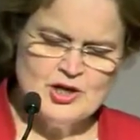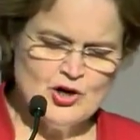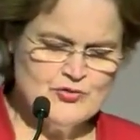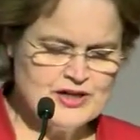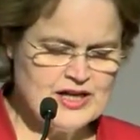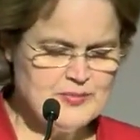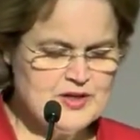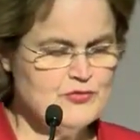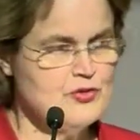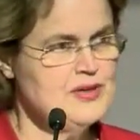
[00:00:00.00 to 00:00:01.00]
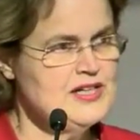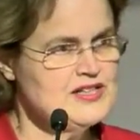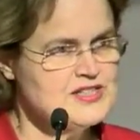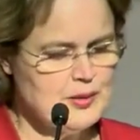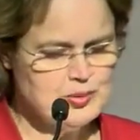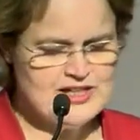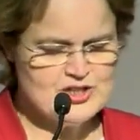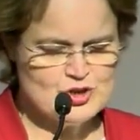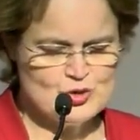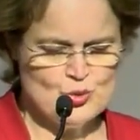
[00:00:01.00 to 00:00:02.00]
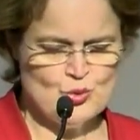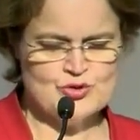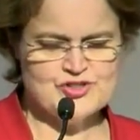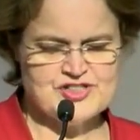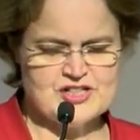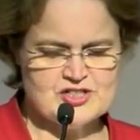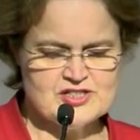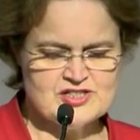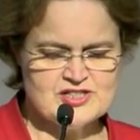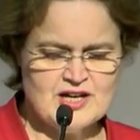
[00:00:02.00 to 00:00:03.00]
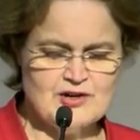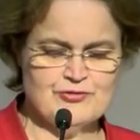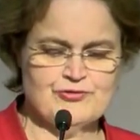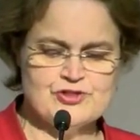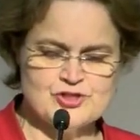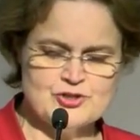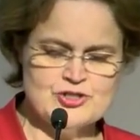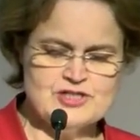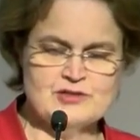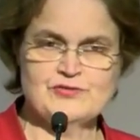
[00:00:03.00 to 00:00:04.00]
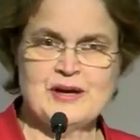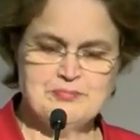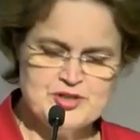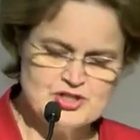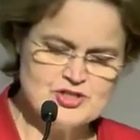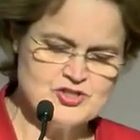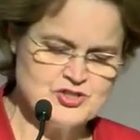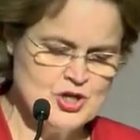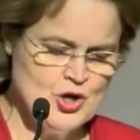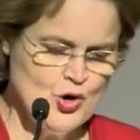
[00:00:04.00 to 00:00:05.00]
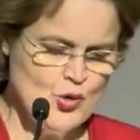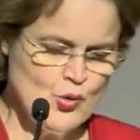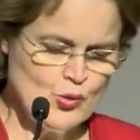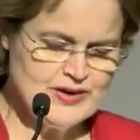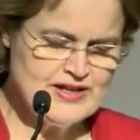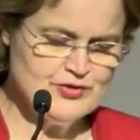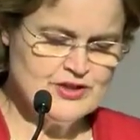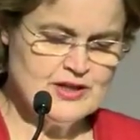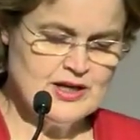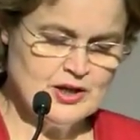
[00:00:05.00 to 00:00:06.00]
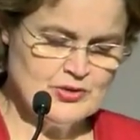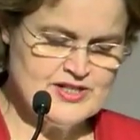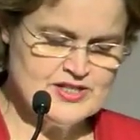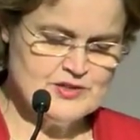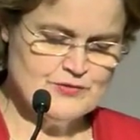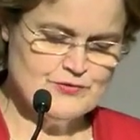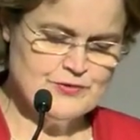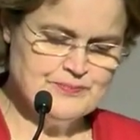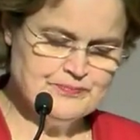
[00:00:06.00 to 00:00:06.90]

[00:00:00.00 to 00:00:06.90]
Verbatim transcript: overcoming familiar double-edged swords such as tough, assertive, ambitious, or even aggressive.